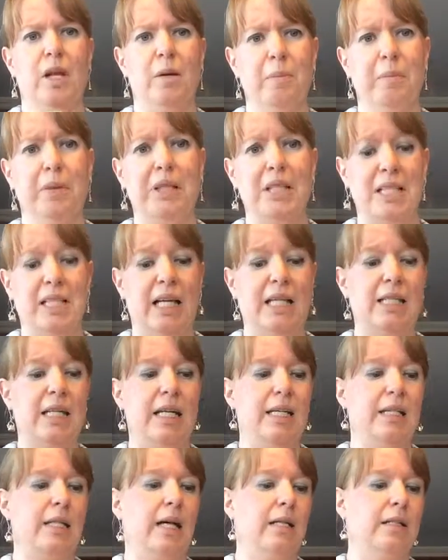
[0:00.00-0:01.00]
But this latte
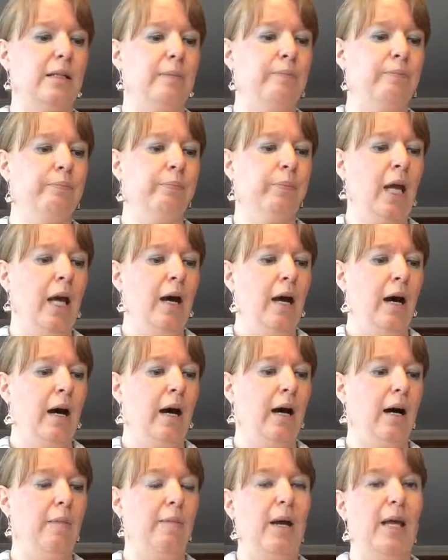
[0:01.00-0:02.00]
is awesome.
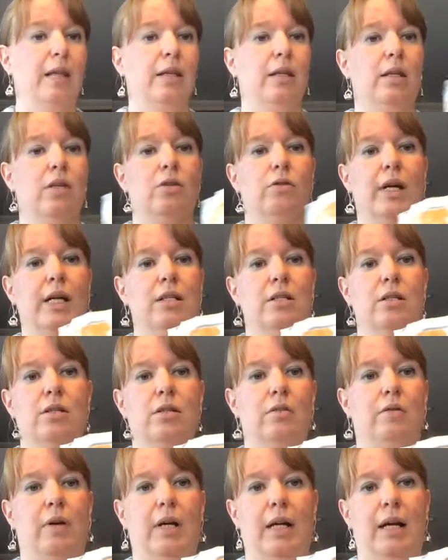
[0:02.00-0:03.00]
Um, and the directions
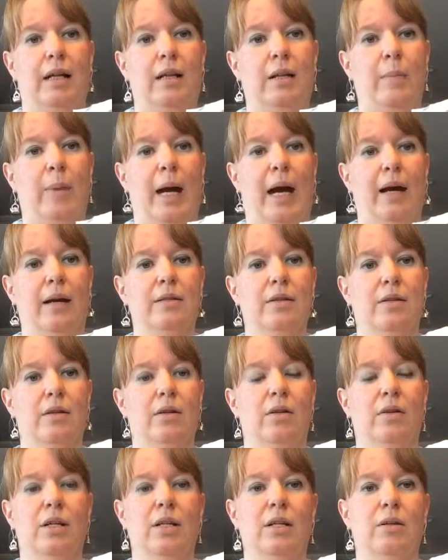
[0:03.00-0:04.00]
are right on the pack. So you
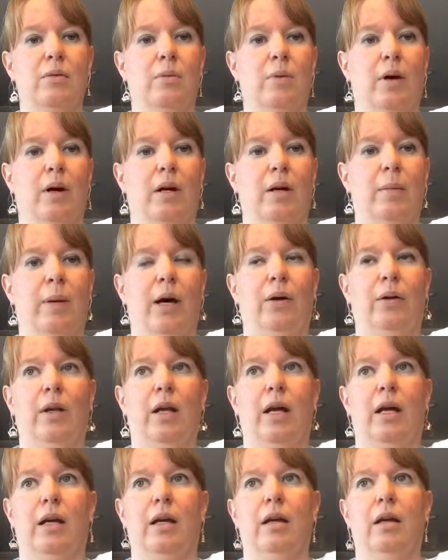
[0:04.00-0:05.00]
don't need to worry about
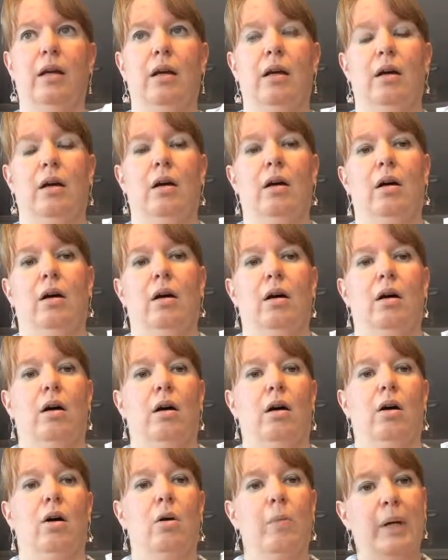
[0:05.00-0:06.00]
like,
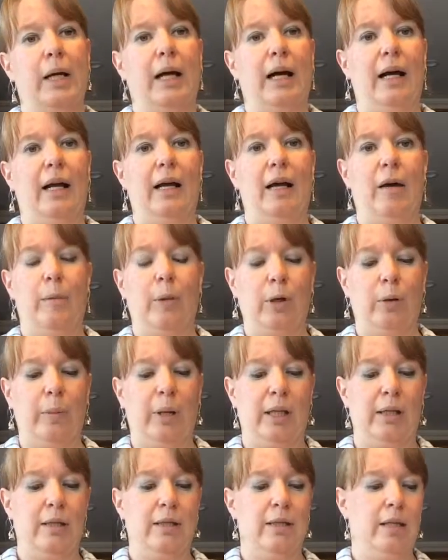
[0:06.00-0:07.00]
oh my god, how am I going to
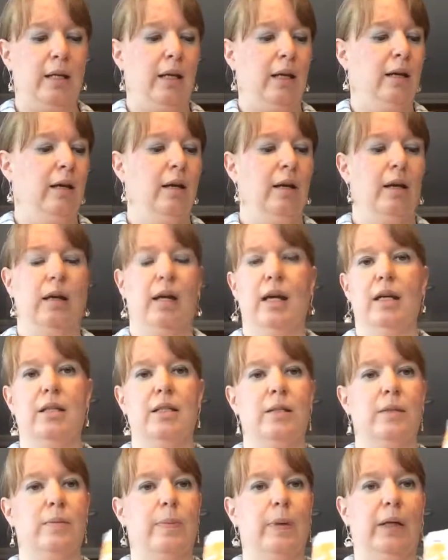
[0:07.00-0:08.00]
make this thing?
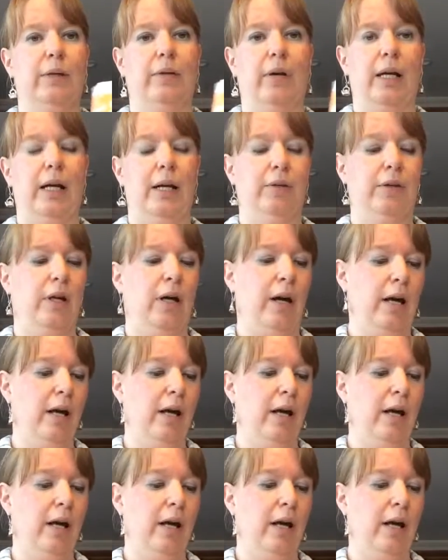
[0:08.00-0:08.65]
It's spelled right out there.